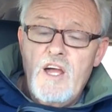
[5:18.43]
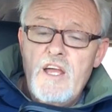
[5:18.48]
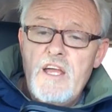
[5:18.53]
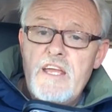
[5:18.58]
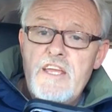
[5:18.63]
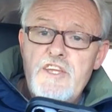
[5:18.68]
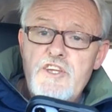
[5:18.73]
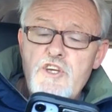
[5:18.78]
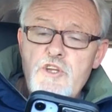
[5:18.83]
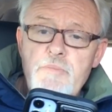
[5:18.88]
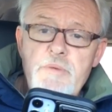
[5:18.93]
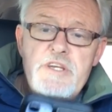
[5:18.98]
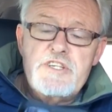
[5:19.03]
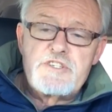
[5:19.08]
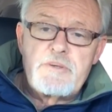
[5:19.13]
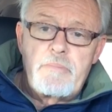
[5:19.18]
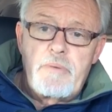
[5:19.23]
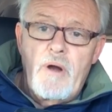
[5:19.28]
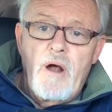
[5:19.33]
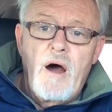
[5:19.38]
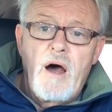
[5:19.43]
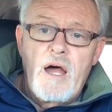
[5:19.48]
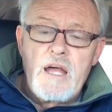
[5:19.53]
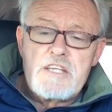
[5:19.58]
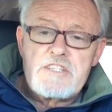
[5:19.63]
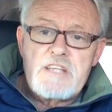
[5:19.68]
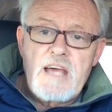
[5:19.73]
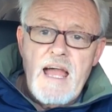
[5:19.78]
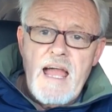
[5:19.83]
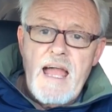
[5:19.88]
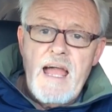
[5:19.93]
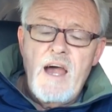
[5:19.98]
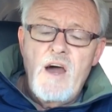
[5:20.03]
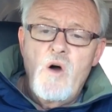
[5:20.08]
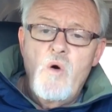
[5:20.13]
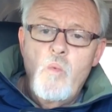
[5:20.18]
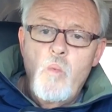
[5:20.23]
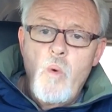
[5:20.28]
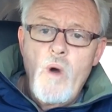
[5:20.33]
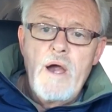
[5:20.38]
you'd be surprised how
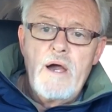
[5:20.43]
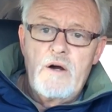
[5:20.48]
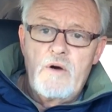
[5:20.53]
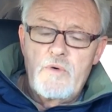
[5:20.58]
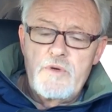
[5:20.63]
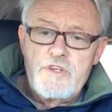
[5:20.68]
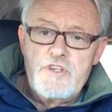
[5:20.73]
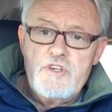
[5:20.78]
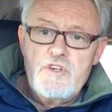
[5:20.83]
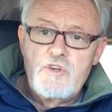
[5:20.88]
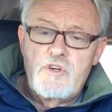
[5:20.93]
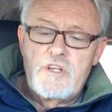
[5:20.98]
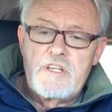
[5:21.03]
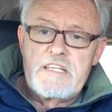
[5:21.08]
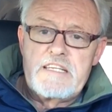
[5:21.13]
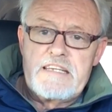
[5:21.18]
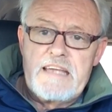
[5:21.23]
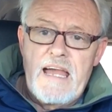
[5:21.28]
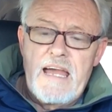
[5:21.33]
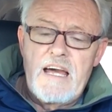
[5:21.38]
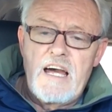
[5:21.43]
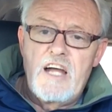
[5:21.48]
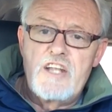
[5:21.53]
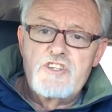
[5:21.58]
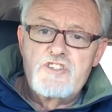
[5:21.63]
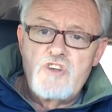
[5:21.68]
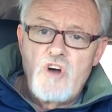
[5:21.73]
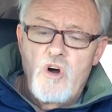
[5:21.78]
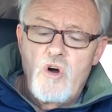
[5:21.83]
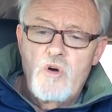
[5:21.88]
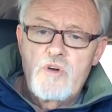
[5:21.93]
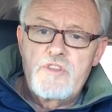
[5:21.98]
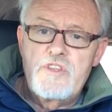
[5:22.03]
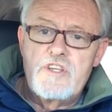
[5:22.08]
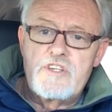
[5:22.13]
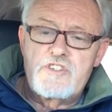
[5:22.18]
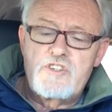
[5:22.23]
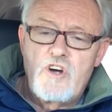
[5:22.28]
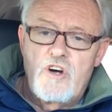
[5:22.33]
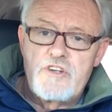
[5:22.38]
well you can get a dog
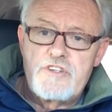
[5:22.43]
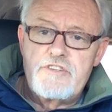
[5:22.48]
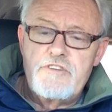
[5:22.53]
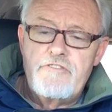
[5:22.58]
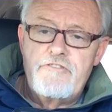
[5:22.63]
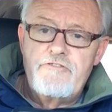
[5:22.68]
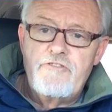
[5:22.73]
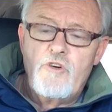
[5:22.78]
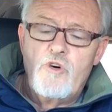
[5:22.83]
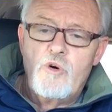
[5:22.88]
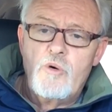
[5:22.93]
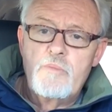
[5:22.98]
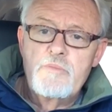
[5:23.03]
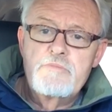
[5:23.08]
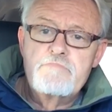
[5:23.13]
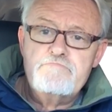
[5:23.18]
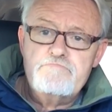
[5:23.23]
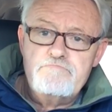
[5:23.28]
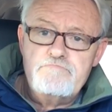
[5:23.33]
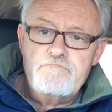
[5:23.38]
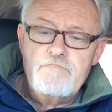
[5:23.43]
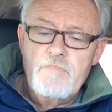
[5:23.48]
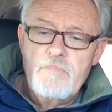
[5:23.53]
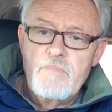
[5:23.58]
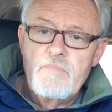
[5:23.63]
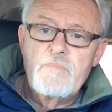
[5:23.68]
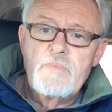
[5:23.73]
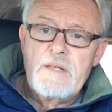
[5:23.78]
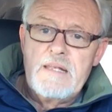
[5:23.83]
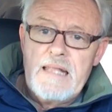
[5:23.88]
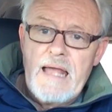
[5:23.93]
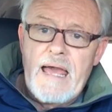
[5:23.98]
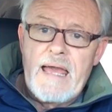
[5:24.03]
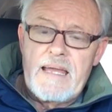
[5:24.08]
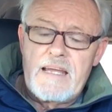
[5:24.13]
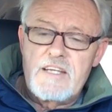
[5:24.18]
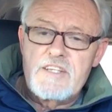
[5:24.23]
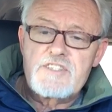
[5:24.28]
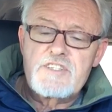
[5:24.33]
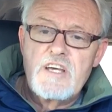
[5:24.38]
that's got deformed
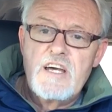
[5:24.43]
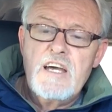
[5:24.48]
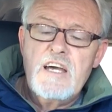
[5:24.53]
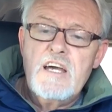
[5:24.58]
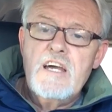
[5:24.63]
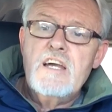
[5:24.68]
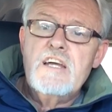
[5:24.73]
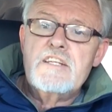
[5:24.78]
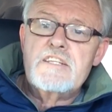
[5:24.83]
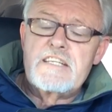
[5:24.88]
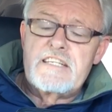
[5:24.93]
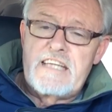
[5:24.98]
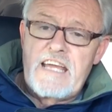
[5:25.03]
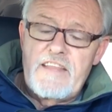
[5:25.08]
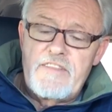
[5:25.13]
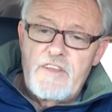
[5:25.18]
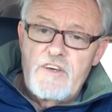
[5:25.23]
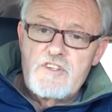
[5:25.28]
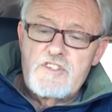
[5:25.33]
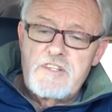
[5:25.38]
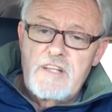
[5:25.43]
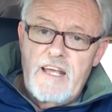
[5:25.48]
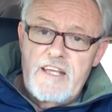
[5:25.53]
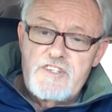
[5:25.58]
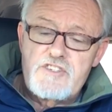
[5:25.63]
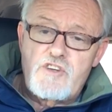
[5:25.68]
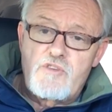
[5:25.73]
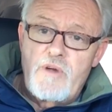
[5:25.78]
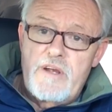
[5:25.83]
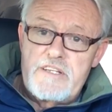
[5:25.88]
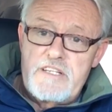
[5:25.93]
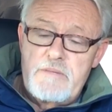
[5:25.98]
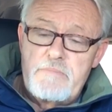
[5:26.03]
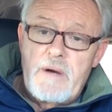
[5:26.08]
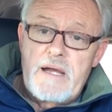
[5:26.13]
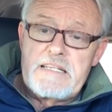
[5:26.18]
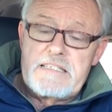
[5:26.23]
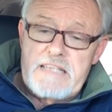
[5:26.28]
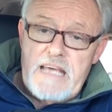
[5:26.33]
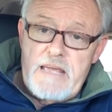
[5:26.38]
legs to get those legs corrected
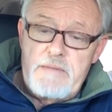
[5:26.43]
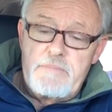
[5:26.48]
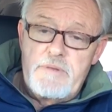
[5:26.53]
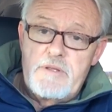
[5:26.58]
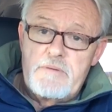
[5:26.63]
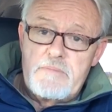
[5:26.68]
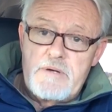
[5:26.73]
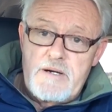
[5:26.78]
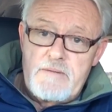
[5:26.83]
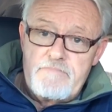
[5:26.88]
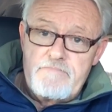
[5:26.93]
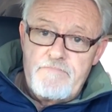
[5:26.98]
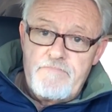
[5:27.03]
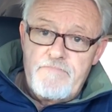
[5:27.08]
by taping them up.